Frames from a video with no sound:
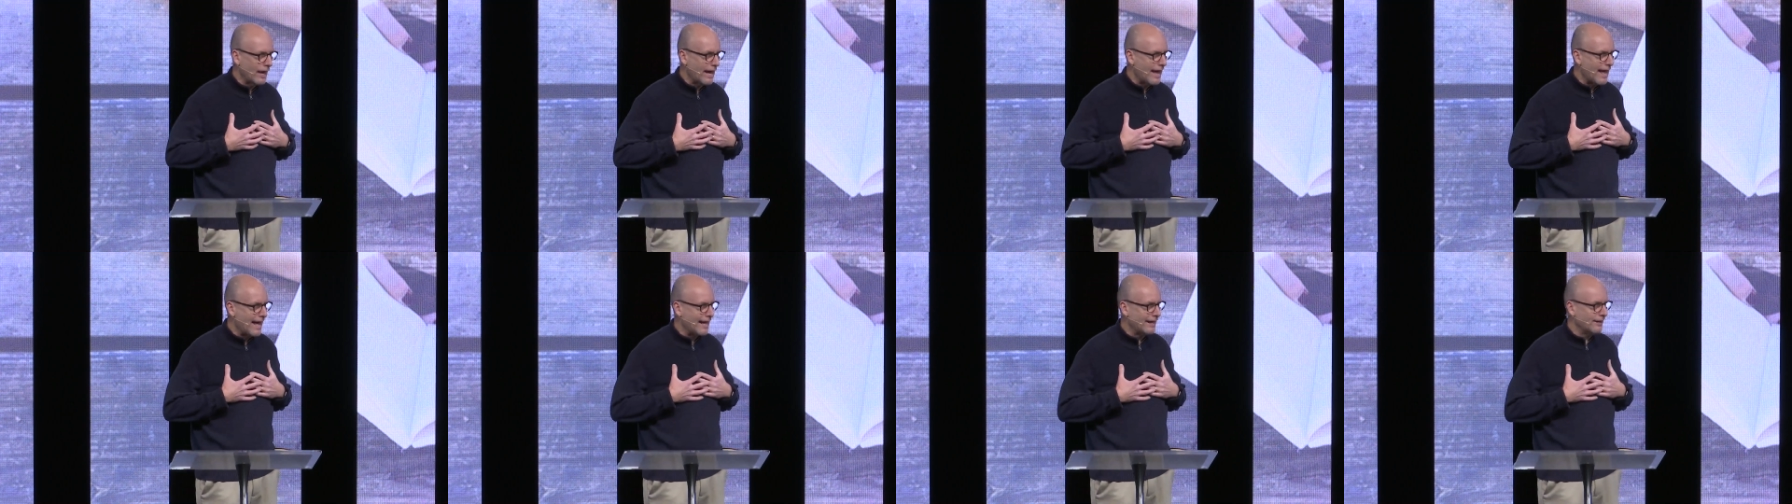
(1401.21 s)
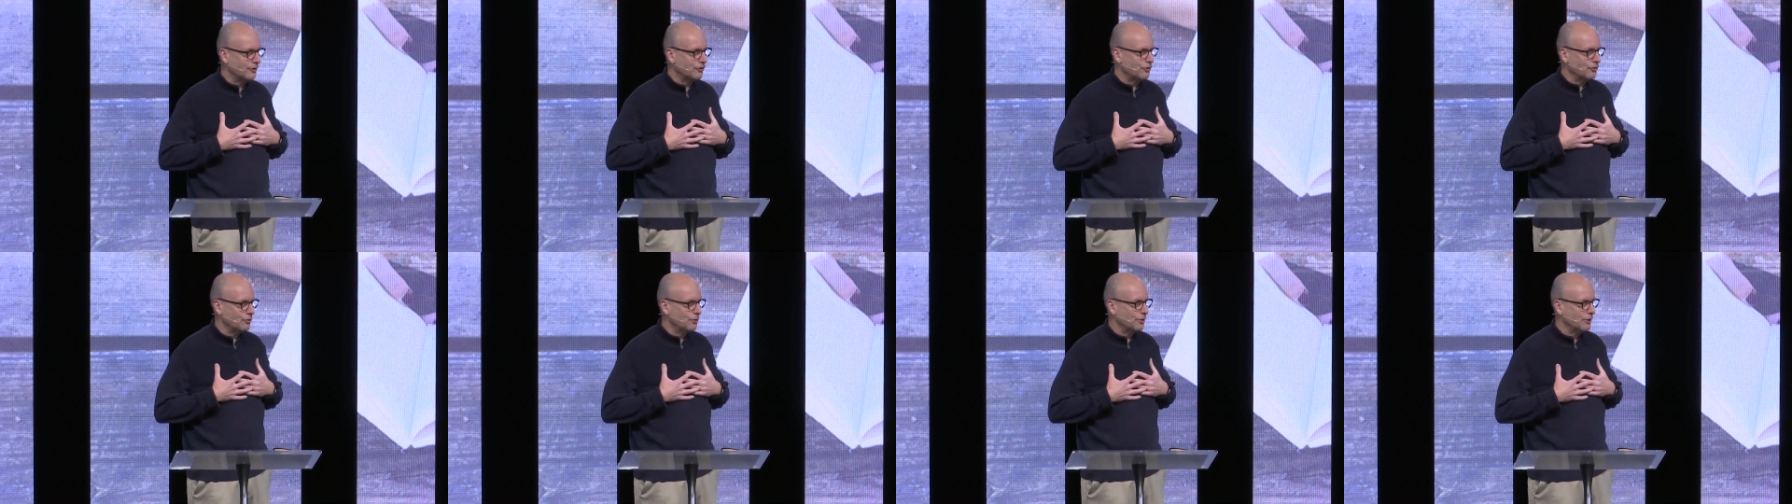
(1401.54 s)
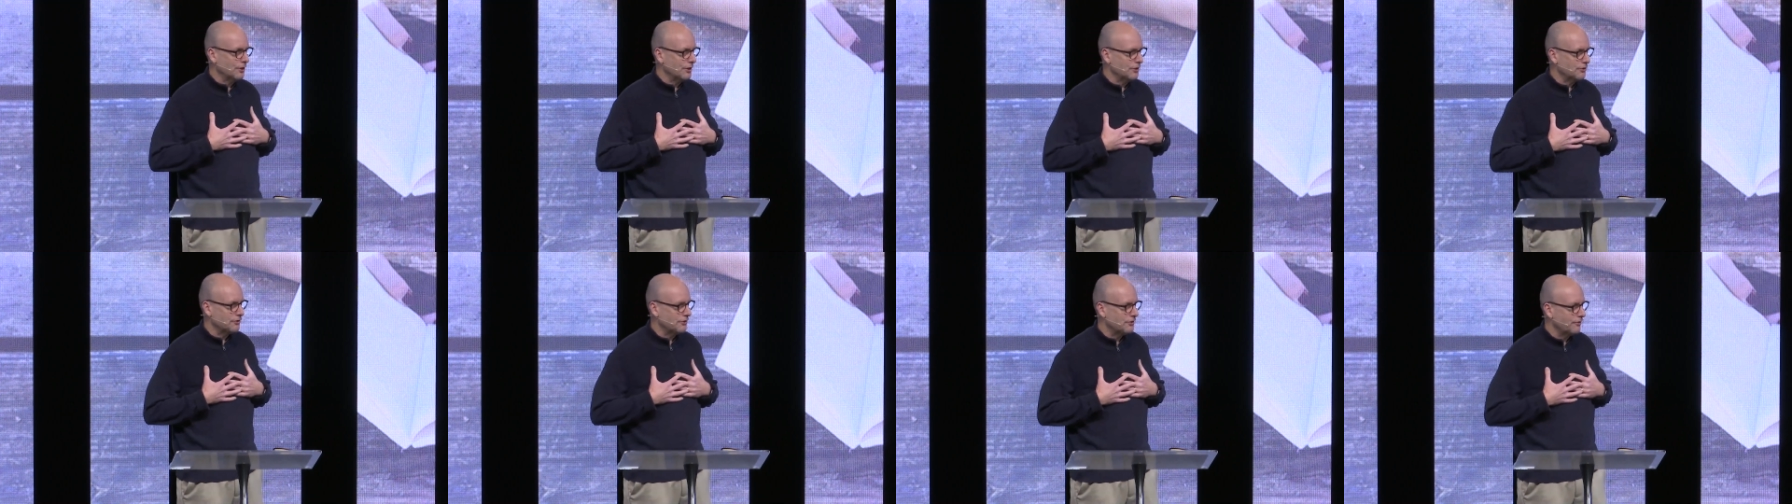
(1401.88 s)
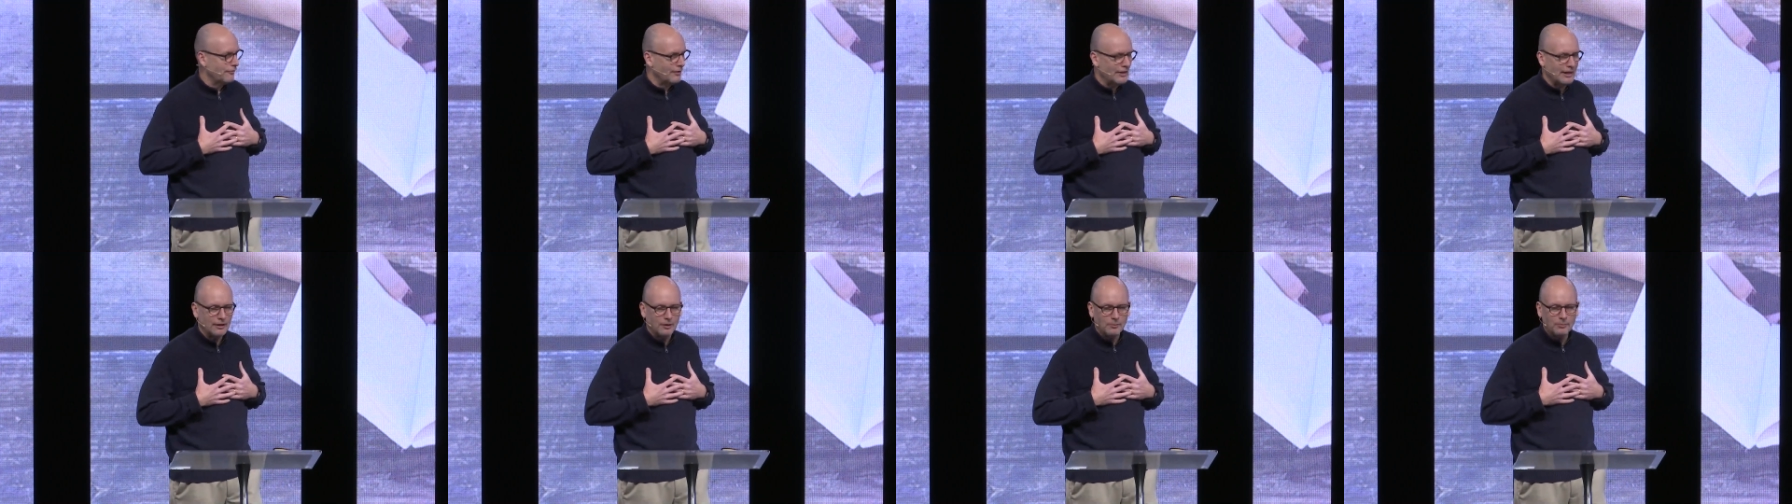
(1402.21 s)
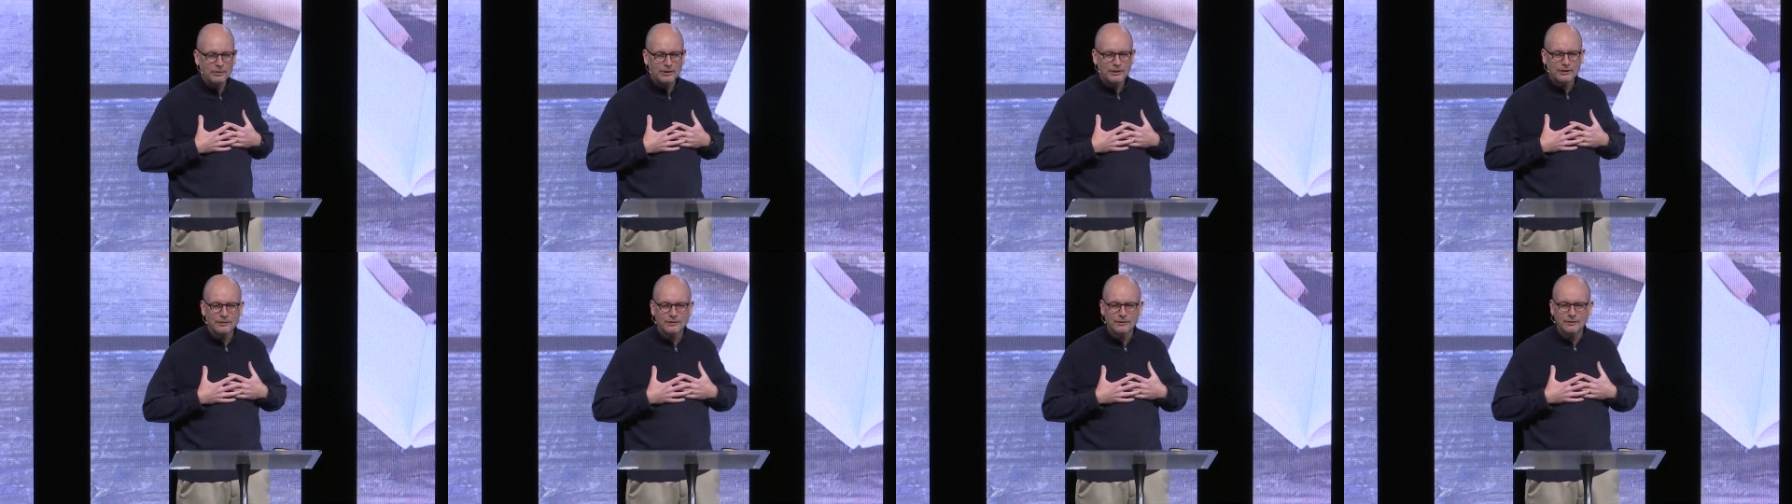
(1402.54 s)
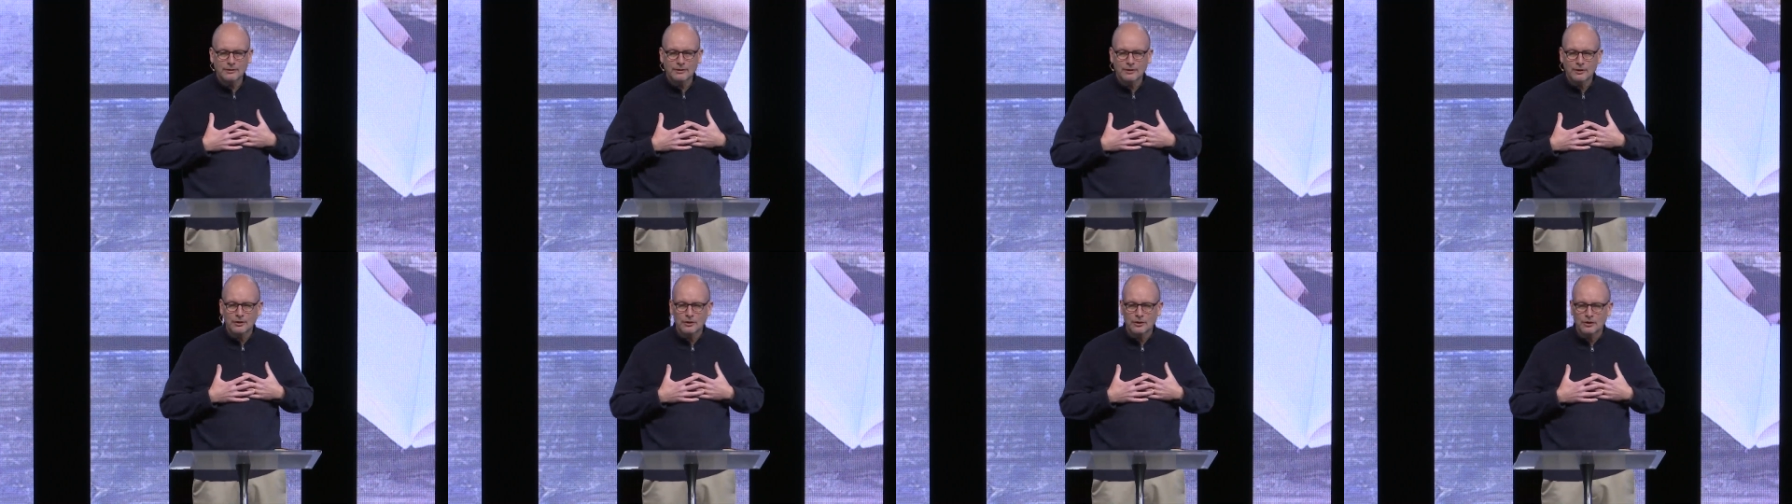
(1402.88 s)
attitude is developing
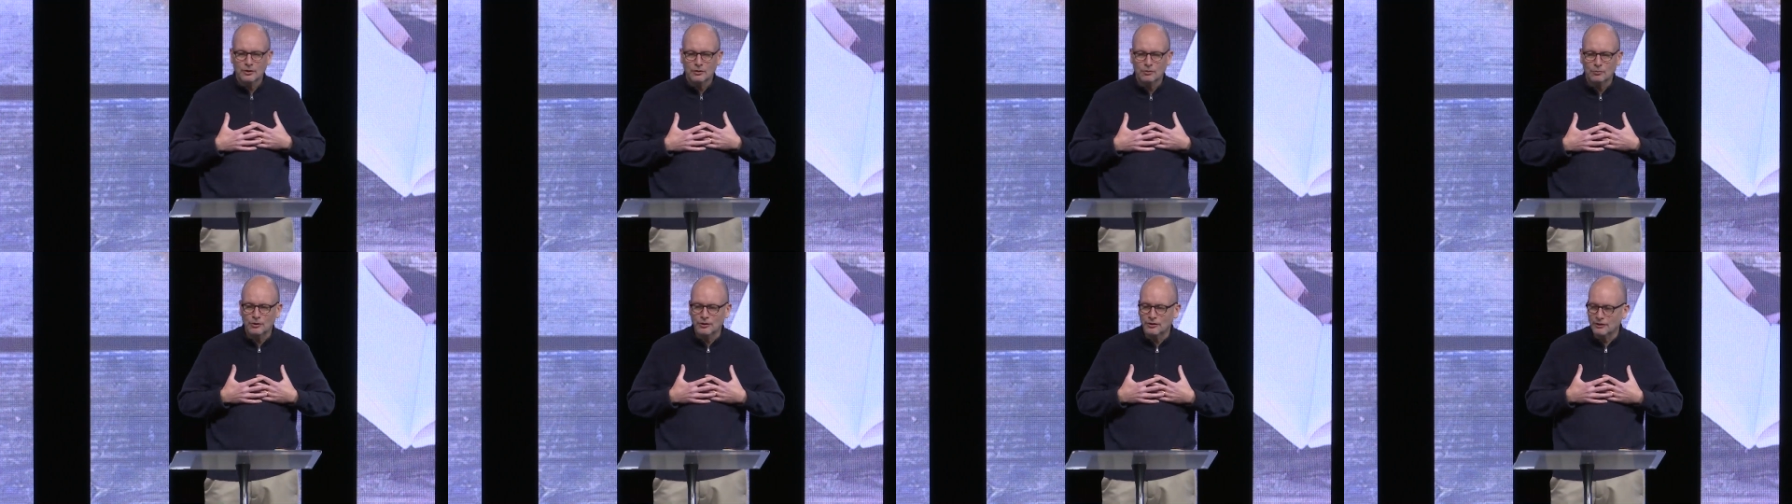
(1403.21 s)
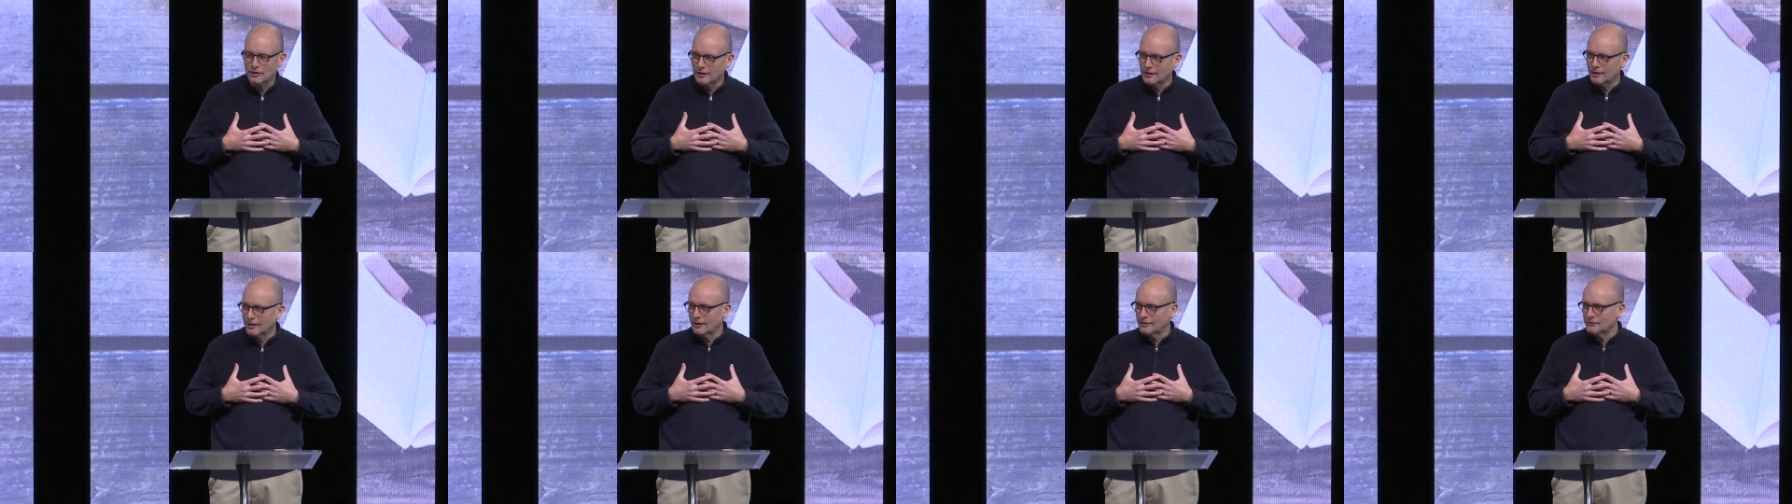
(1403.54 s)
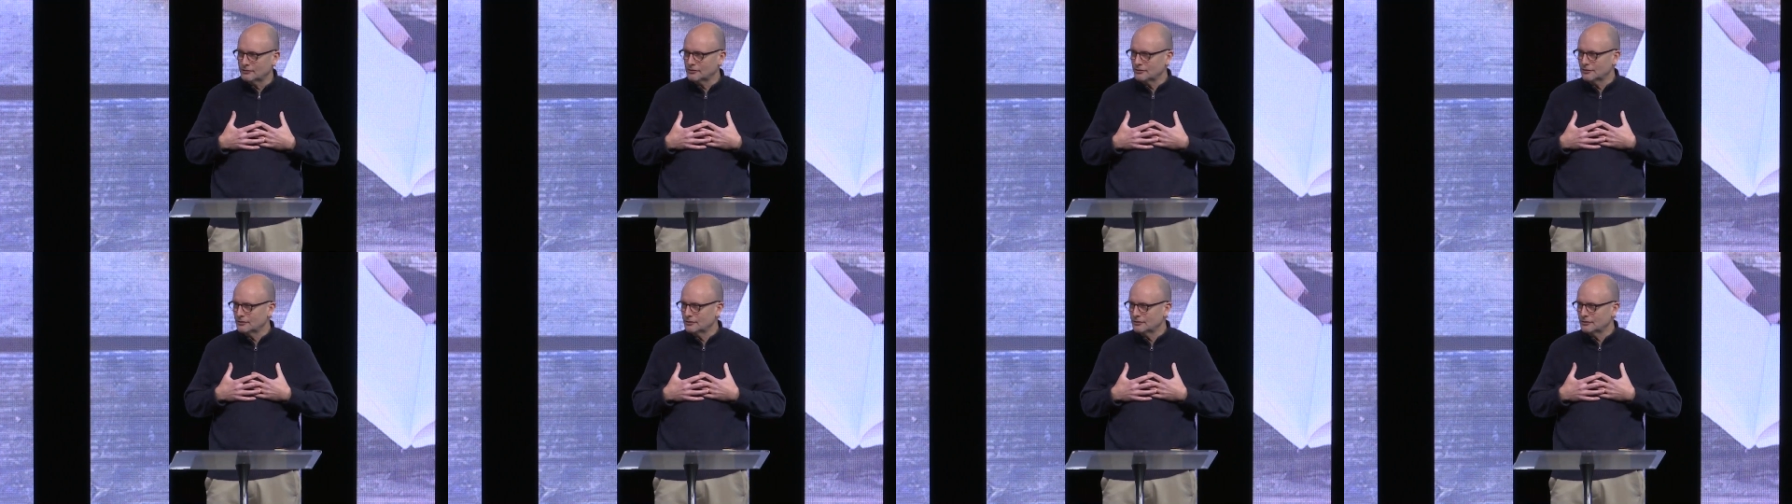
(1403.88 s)
within us.